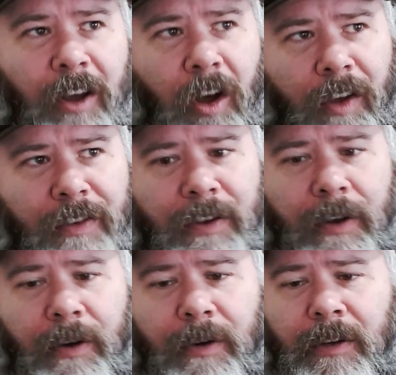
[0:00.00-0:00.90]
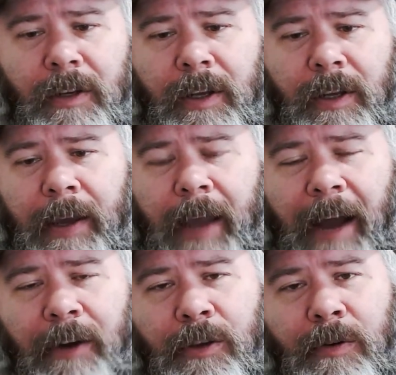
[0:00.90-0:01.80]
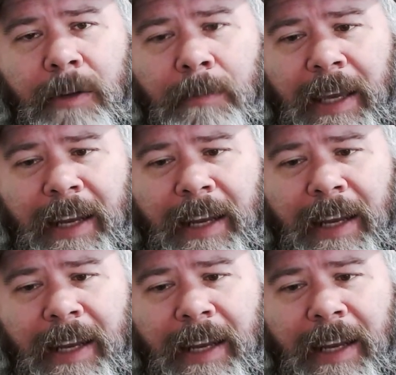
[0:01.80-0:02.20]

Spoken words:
also how you could be